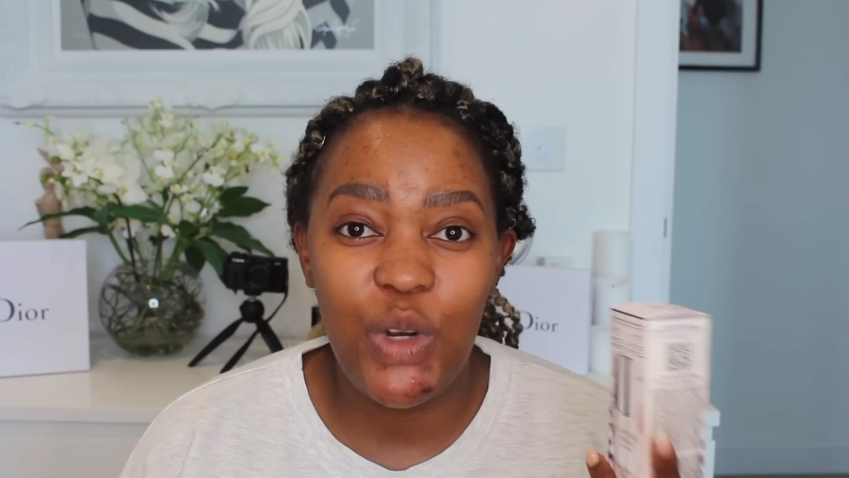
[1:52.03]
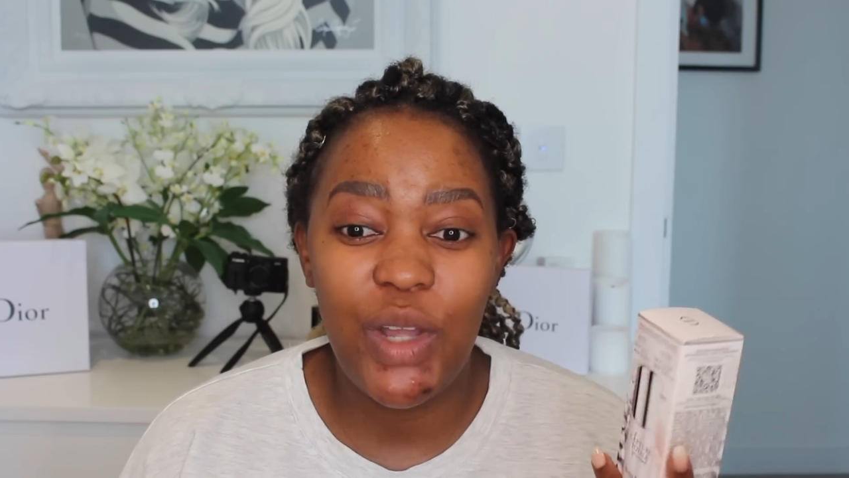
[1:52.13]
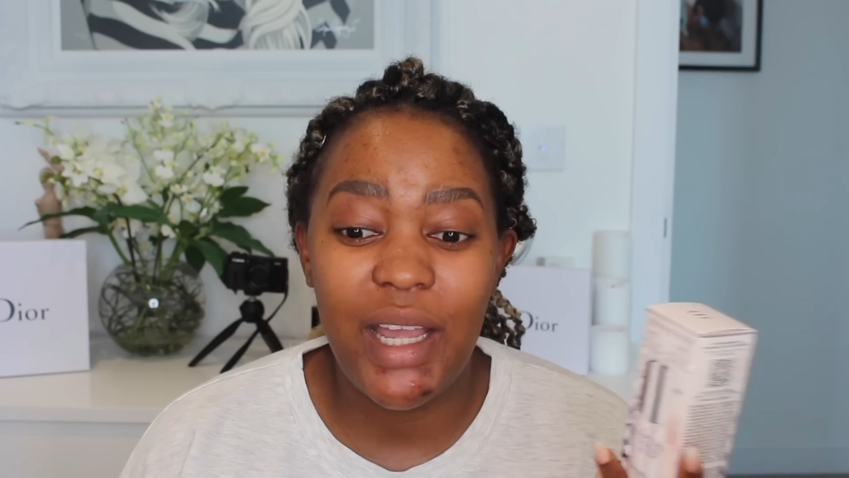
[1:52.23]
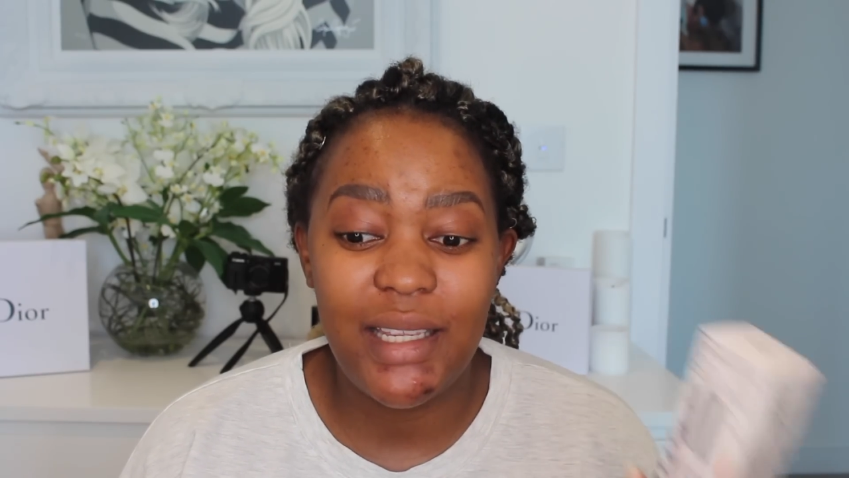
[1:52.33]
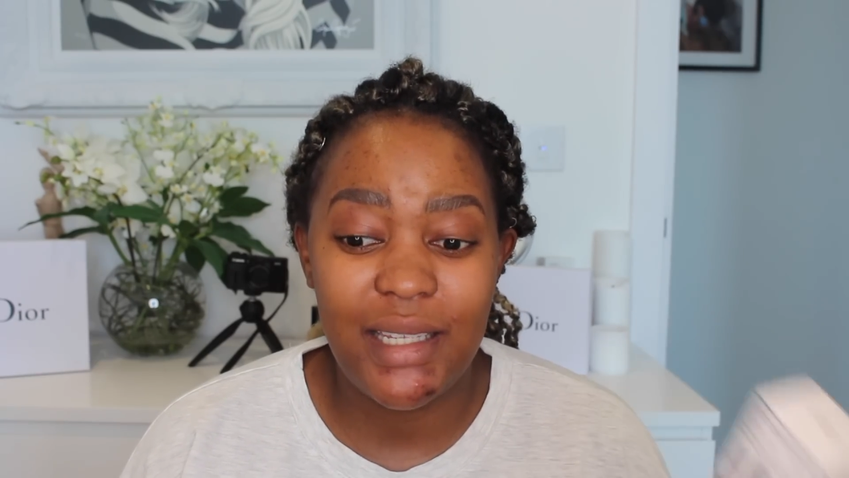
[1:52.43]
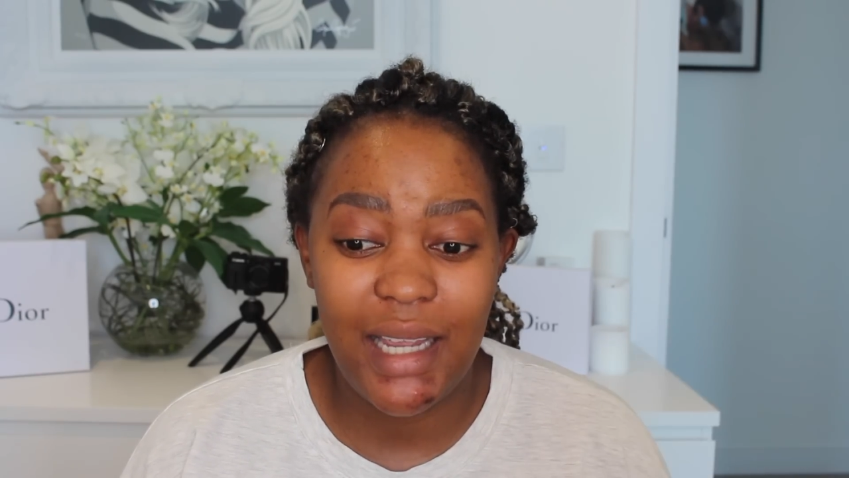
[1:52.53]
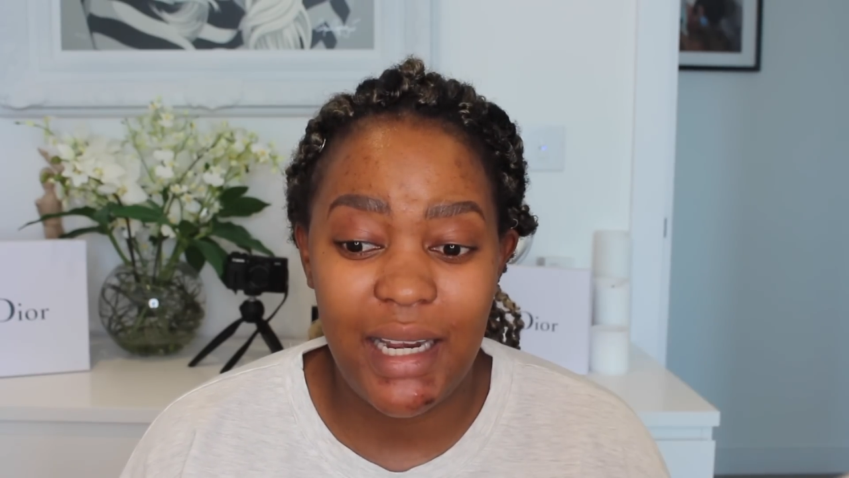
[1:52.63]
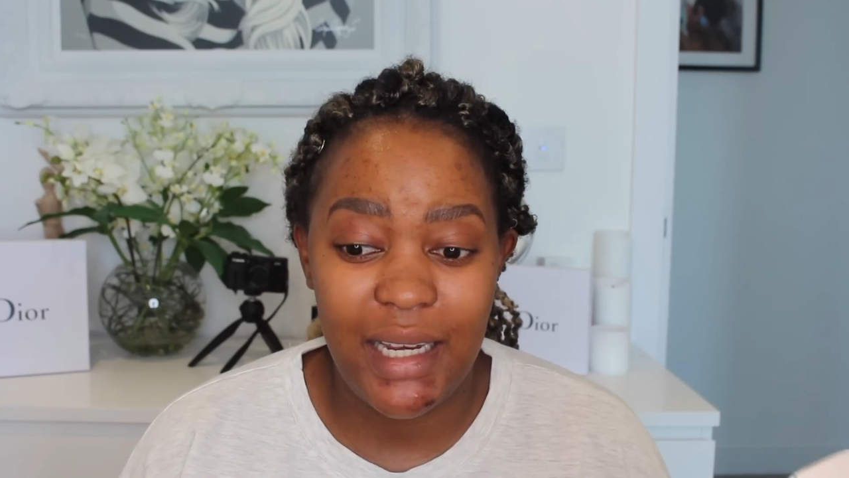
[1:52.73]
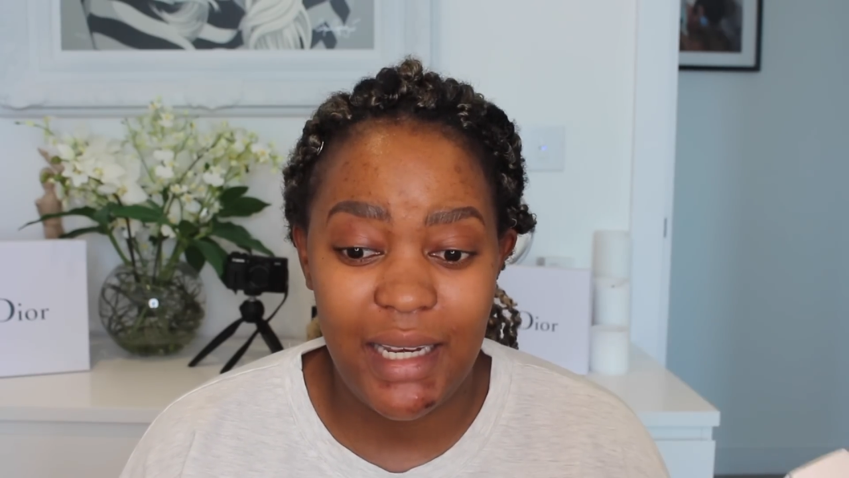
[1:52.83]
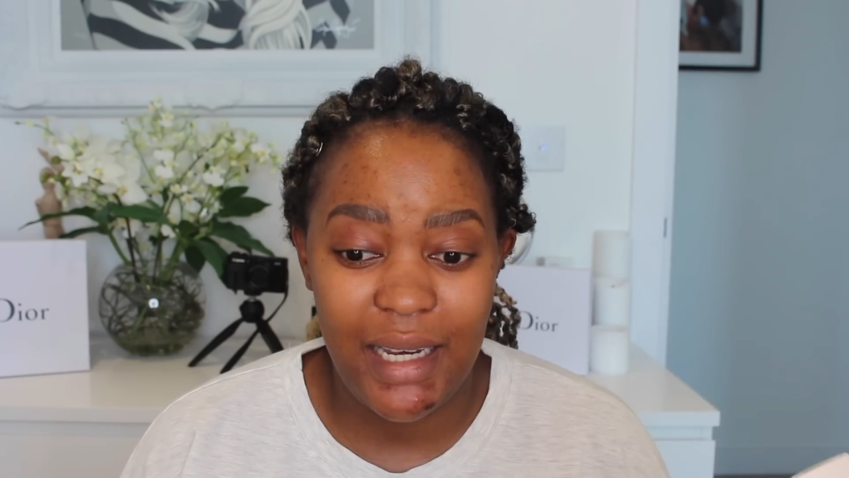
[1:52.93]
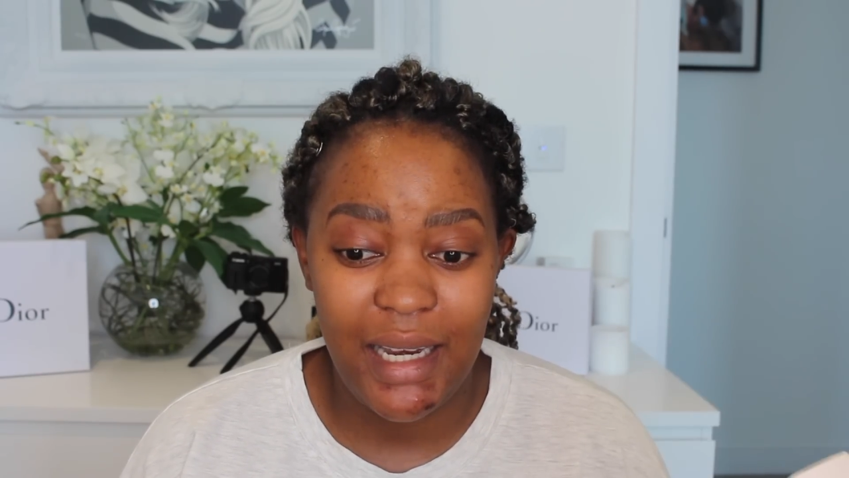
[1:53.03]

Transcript: looking skin.